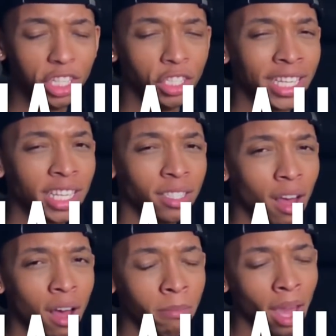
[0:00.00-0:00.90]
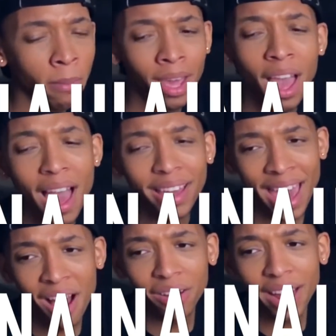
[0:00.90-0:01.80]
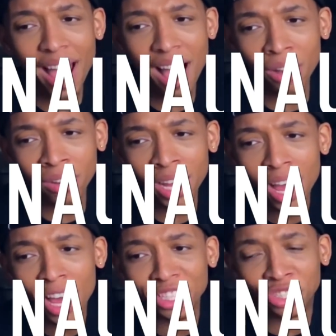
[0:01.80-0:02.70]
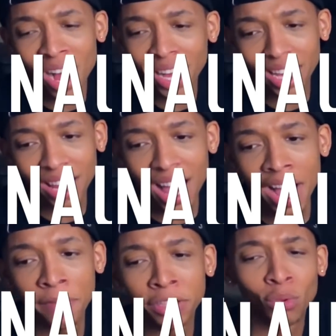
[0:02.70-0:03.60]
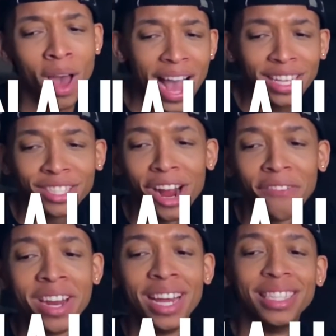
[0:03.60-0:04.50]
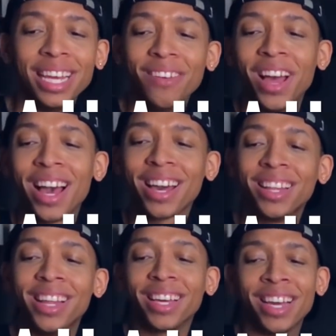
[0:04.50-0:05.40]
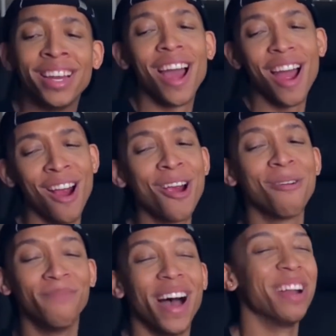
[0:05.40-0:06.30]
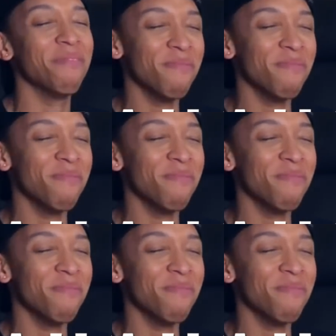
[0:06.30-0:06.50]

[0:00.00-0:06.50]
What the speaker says: Jay-Z's song, maybe, Countdown, Drunk in Love, Swag Surfing, Diva Click, and Everybody